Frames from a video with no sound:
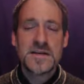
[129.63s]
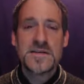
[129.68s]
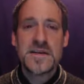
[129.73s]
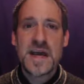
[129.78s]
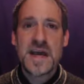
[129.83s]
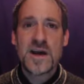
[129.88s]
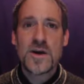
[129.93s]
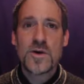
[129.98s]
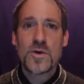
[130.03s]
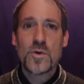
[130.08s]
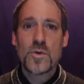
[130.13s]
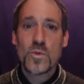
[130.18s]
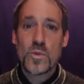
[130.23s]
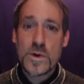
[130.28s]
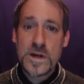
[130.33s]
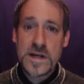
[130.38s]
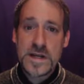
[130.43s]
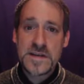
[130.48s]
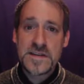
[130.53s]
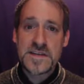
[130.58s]
Now,
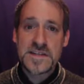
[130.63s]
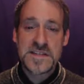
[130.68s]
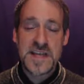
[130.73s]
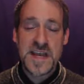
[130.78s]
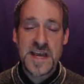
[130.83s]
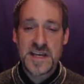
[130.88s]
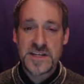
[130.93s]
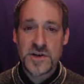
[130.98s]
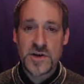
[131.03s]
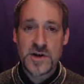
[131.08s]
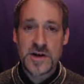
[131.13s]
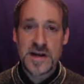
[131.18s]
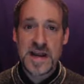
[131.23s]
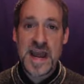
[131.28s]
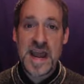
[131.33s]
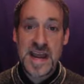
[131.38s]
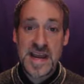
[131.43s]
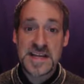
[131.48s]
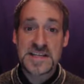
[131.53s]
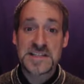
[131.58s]
when this hedgehog
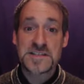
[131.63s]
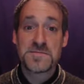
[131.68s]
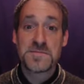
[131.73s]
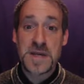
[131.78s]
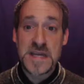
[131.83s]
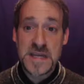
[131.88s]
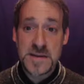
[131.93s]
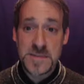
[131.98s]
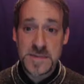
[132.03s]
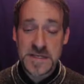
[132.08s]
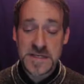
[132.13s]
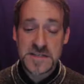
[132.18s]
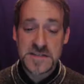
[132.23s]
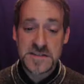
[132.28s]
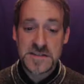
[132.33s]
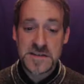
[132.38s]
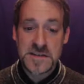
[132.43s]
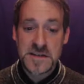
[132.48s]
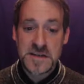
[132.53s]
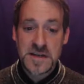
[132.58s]
has
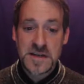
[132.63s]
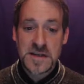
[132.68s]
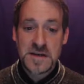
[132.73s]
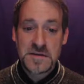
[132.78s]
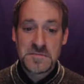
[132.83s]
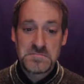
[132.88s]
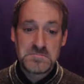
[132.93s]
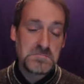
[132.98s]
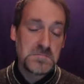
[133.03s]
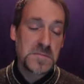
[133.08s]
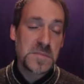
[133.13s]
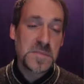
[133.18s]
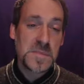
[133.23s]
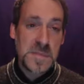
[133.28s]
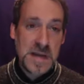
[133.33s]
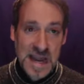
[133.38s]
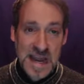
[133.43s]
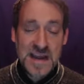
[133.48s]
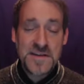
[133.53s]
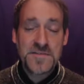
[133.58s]
babies,
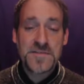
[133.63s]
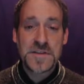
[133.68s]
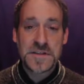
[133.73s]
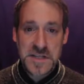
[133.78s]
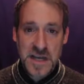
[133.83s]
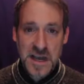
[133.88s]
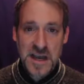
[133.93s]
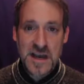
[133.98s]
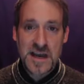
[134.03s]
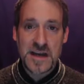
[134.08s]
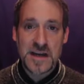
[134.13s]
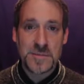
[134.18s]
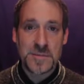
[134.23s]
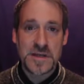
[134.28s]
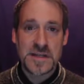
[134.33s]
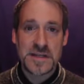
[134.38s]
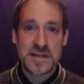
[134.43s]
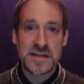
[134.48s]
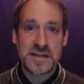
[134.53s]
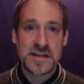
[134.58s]
half the
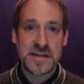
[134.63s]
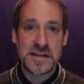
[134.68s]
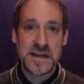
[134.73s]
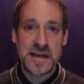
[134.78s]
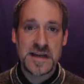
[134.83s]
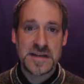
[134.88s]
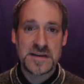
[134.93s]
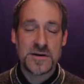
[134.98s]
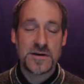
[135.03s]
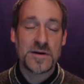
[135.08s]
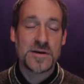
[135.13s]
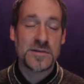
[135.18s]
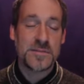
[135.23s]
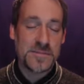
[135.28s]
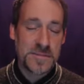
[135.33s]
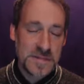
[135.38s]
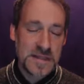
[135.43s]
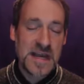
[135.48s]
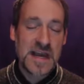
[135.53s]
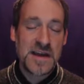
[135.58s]
time it or
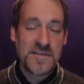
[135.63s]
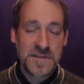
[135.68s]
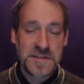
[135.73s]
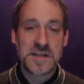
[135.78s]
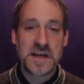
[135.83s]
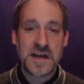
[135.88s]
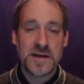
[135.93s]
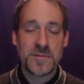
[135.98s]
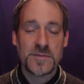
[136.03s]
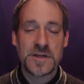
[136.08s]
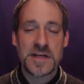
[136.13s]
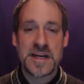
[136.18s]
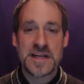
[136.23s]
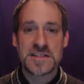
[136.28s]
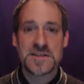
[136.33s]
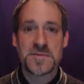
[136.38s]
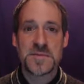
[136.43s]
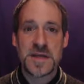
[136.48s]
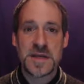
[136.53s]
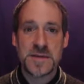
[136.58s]
half of the time when it
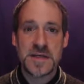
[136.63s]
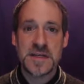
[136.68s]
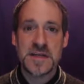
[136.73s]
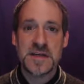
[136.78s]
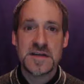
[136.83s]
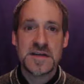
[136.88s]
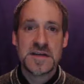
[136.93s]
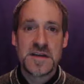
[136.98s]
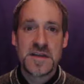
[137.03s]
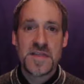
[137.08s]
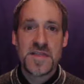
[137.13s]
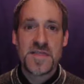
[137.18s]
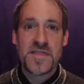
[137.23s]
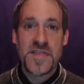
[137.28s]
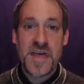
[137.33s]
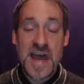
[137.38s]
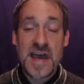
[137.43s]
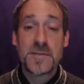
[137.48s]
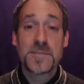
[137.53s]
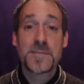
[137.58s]
has a baby,
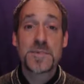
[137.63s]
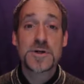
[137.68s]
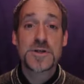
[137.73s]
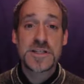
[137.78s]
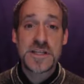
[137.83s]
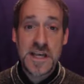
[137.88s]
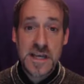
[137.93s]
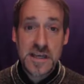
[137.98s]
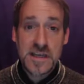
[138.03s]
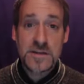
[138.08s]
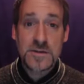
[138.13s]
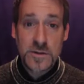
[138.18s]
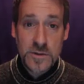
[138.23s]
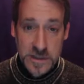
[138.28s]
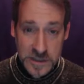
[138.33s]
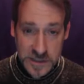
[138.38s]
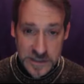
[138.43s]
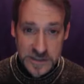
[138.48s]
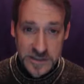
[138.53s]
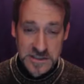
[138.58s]
that
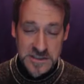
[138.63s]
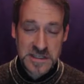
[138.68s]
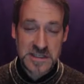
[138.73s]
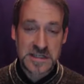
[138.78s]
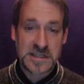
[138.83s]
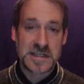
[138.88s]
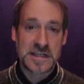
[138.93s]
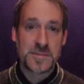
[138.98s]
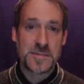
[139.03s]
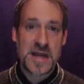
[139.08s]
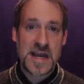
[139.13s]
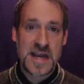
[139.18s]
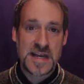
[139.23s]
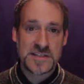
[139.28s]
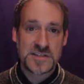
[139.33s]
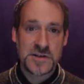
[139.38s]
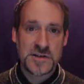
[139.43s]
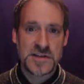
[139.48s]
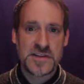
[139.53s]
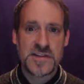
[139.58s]
particular allele is going to get
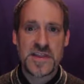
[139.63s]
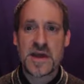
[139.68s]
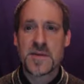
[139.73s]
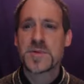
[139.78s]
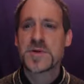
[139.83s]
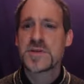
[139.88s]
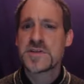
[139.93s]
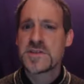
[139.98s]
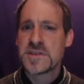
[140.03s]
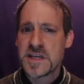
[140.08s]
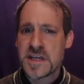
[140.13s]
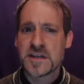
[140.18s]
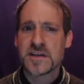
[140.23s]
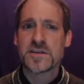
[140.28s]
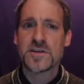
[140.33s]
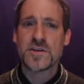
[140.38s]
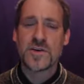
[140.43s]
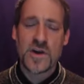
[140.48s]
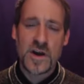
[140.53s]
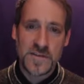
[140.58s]
passed on to that
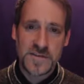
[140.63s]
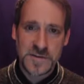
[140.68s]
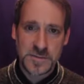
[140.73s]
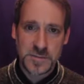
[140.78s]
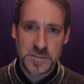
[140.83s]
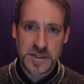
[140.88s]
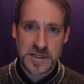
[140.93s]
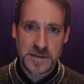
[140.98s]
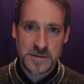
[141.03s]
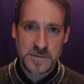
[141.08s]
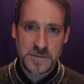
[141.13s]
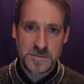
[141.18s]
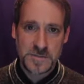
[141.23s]
particular offspring.